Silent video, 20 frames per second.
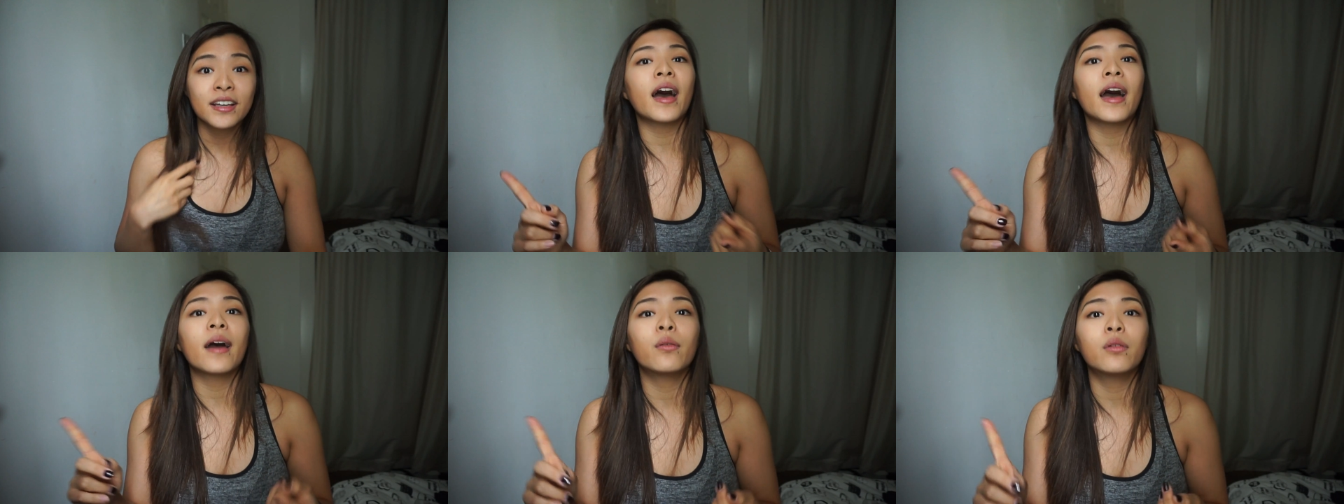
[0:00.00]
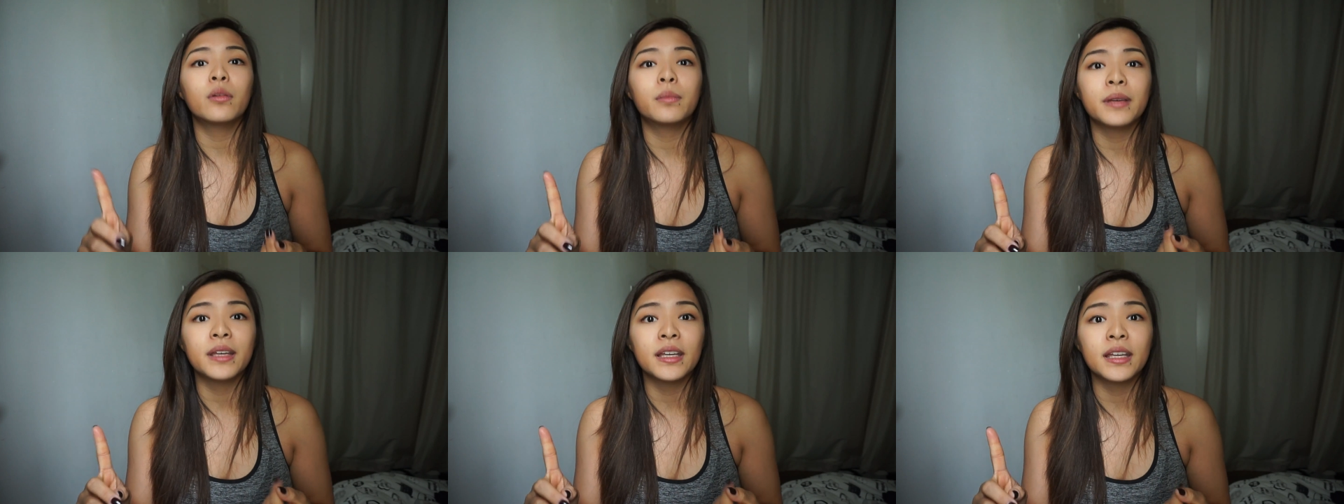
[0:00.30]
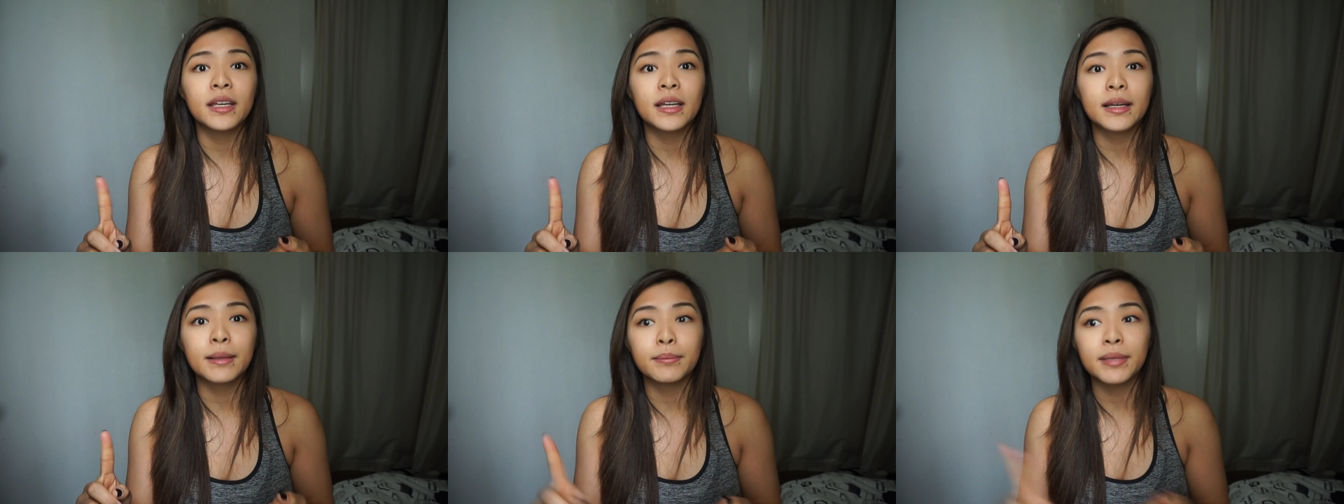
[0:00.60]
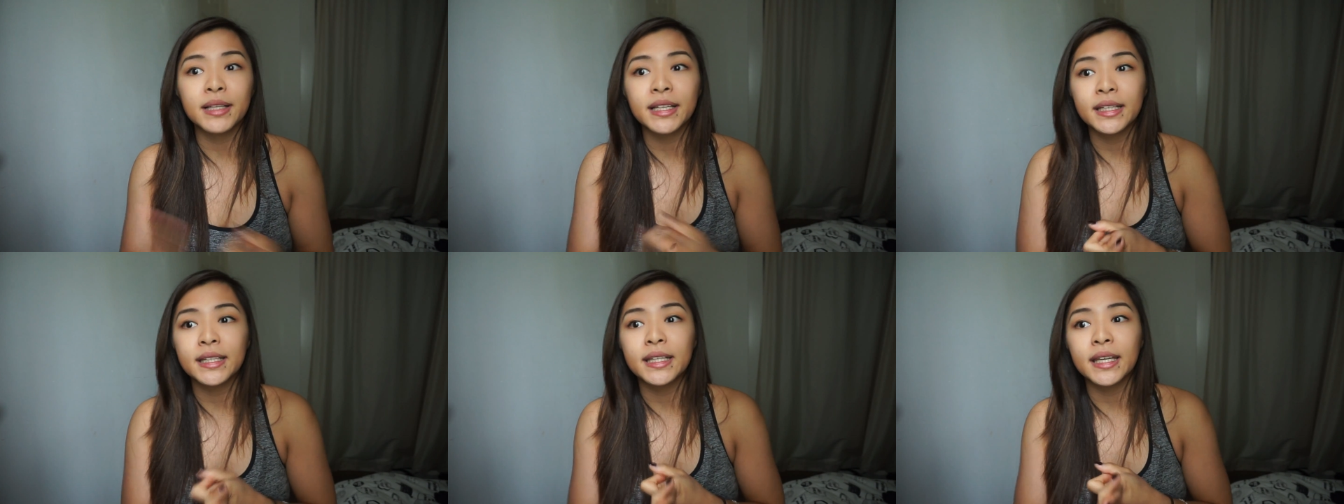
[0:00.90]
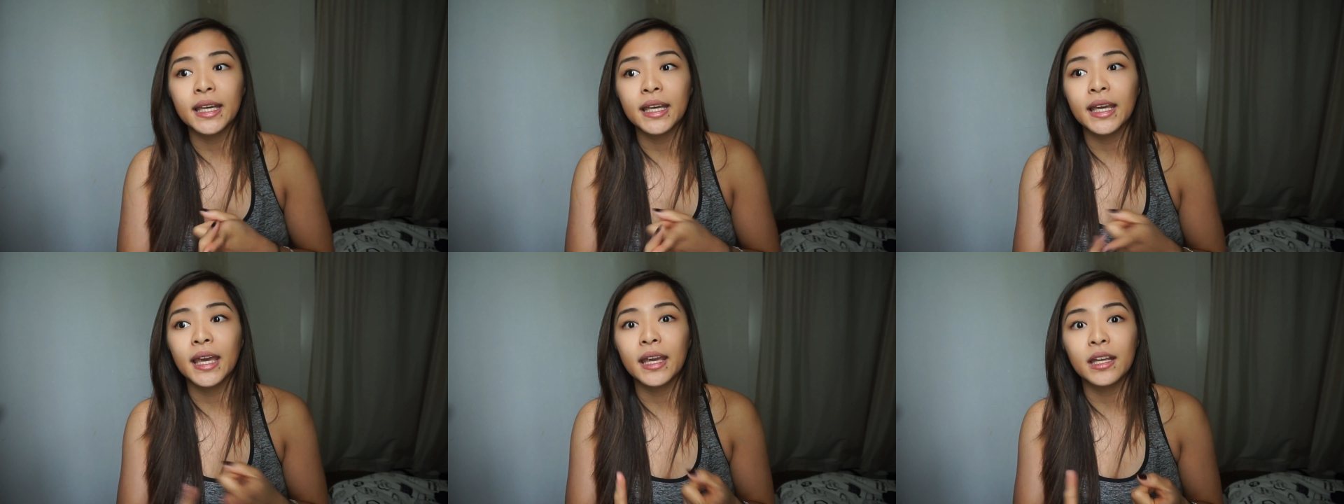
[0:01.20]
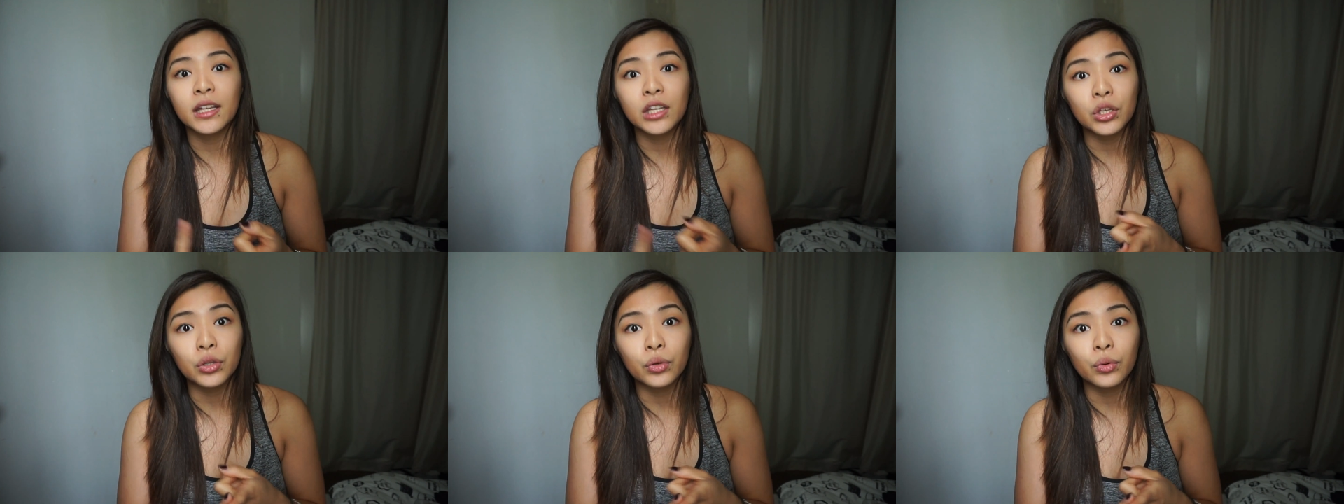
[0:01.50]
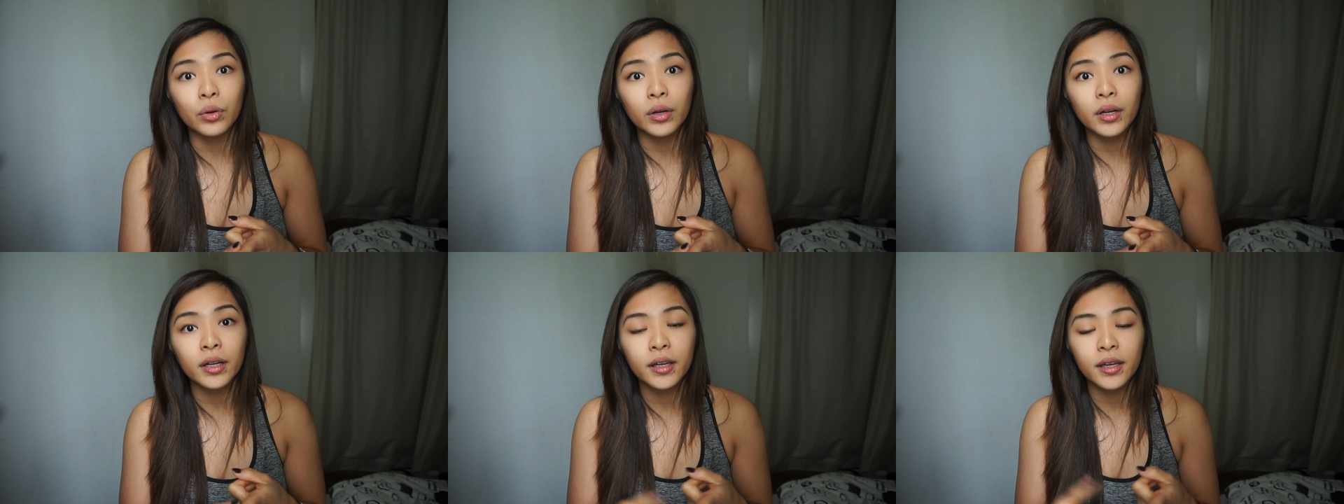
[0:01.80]
I will be competing in
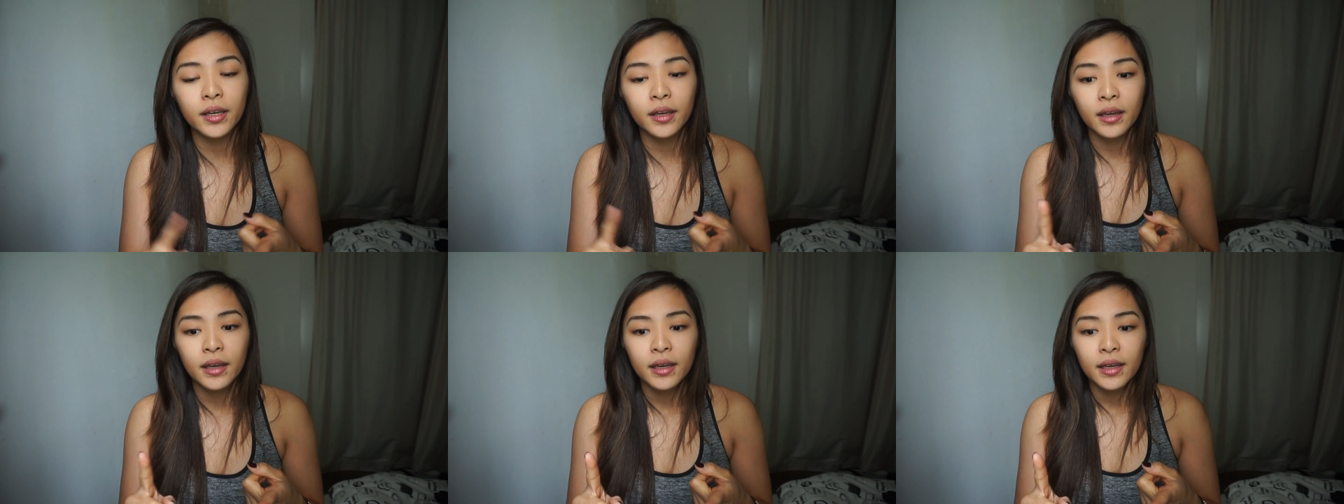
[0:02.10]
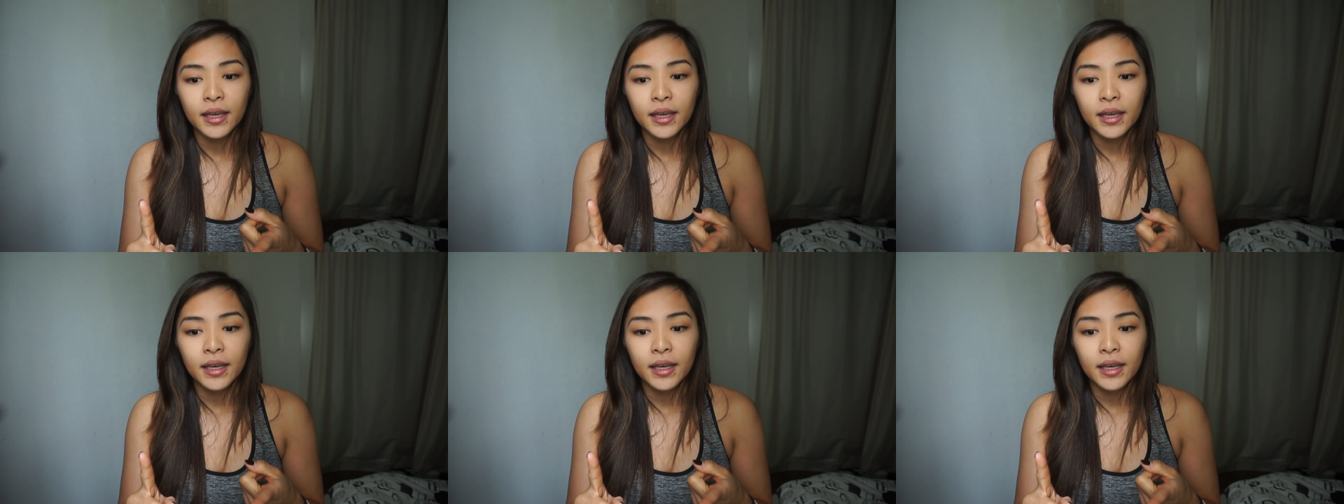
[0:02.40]
York